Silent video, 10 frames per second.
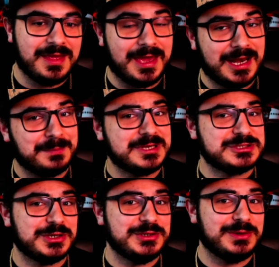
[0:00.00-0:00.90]
And I'm going to
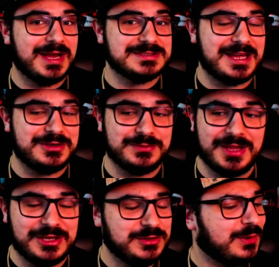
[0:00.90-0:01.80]
show you guys how to do
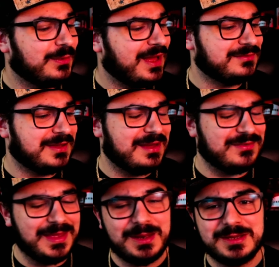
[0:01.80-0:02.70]
that. You don't have to have
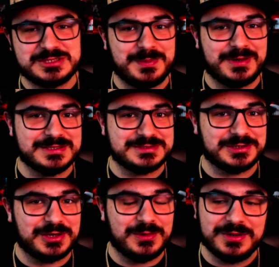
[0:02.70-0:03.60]
any experience in
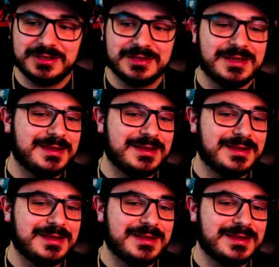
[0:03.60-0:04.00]
coding.